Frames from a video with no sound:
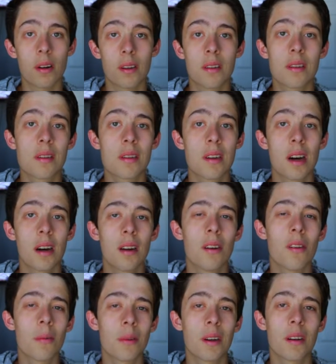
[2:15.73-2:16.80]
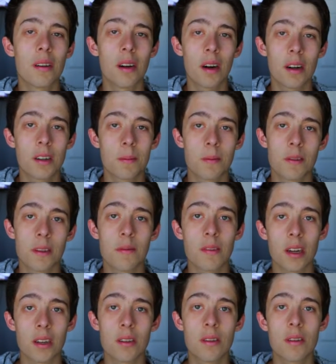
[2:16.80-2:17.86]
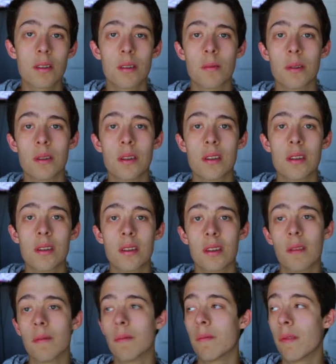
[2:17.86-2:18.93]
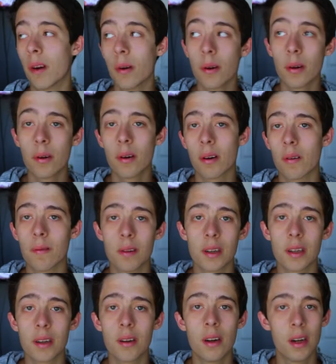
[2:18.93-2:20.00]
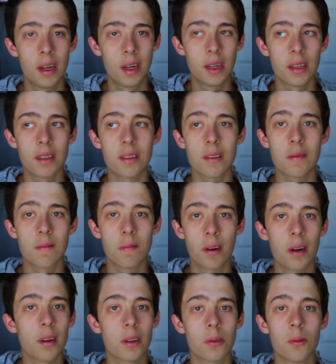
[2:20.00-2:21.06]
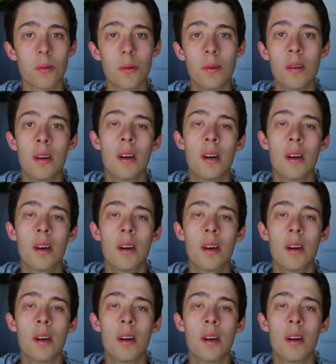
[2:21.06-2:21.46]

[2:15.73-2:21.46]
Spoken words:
This is not normally how your eyes perceive nature, so when you see this in a photo or a video, this is very cool.